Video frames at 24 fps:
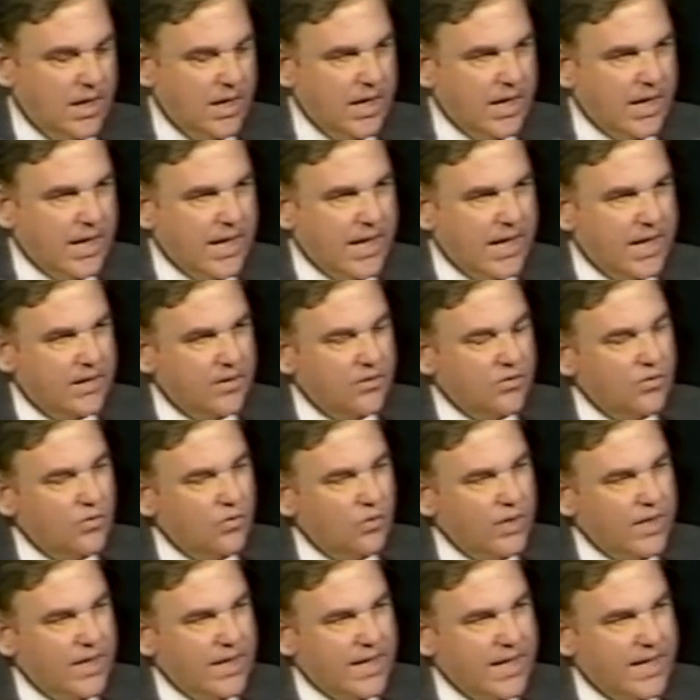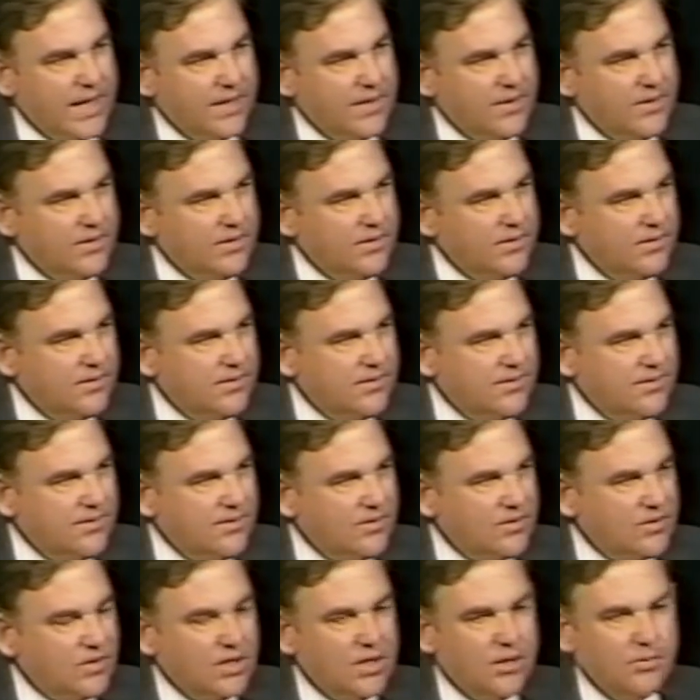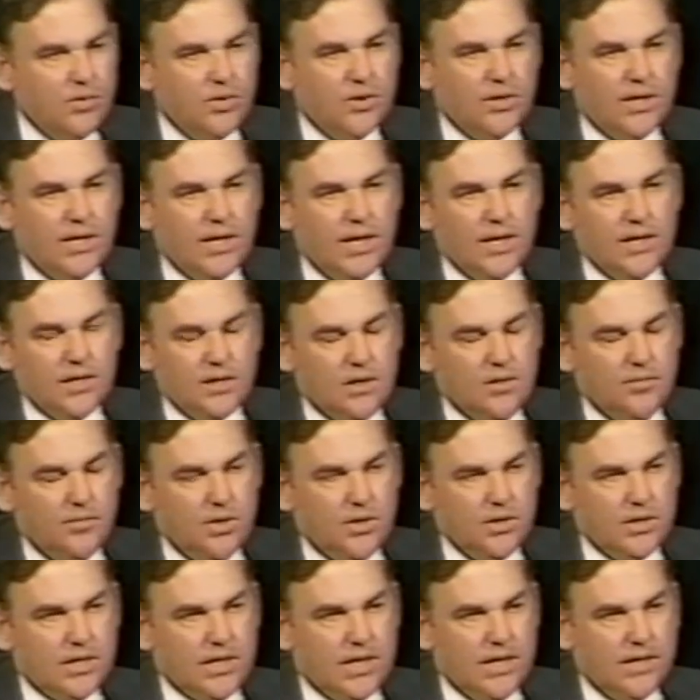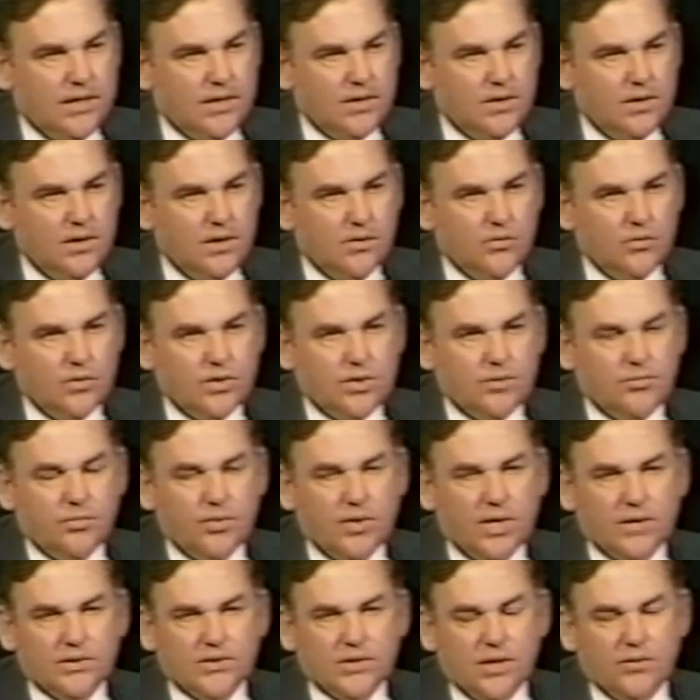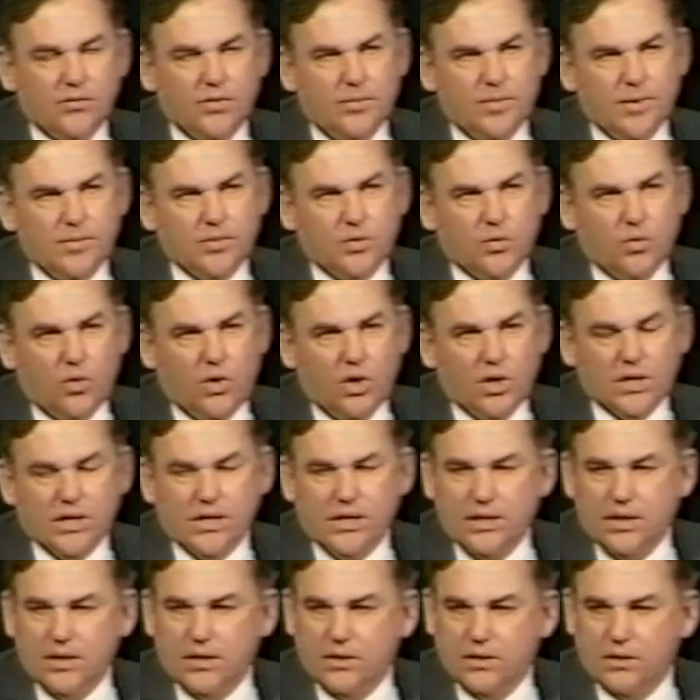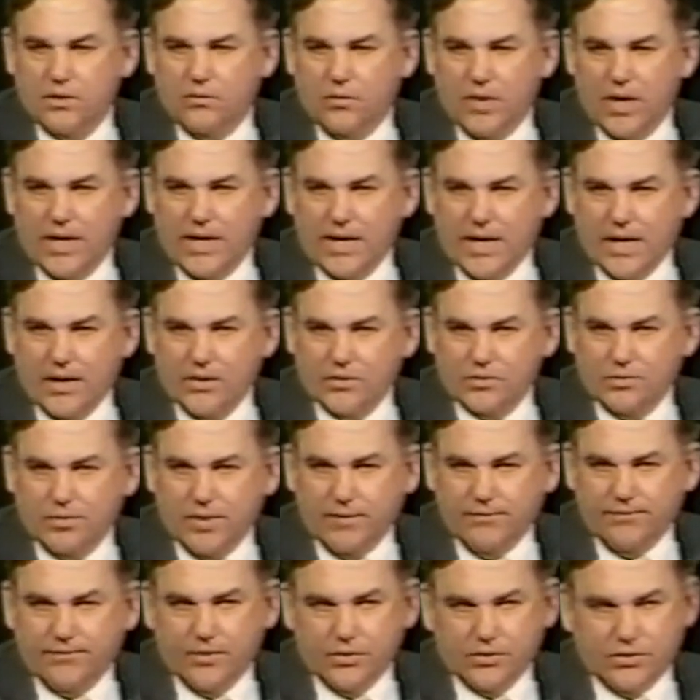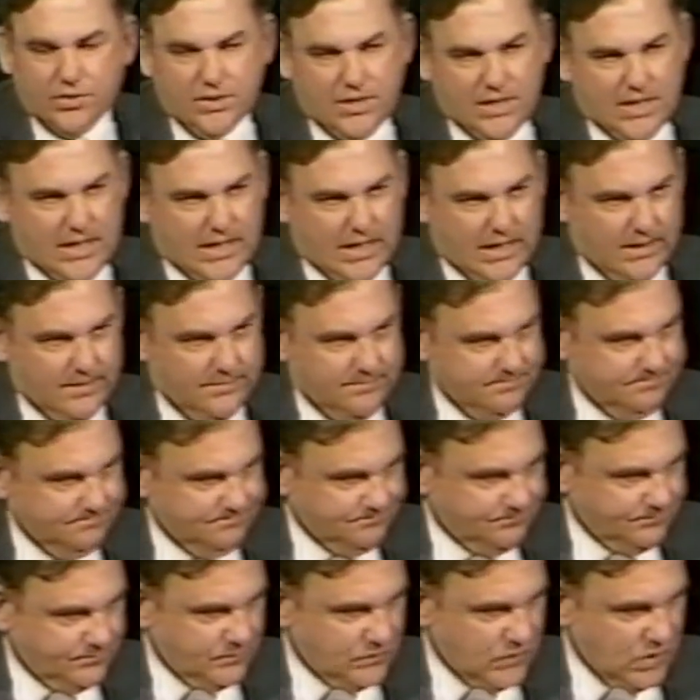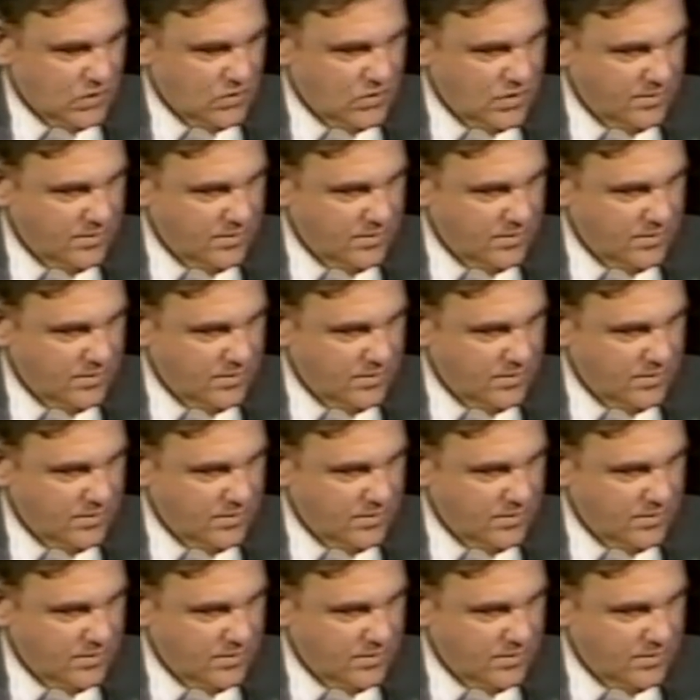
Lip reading: And we had to communicate and deal with the press. I remember walking into the White House my first day, going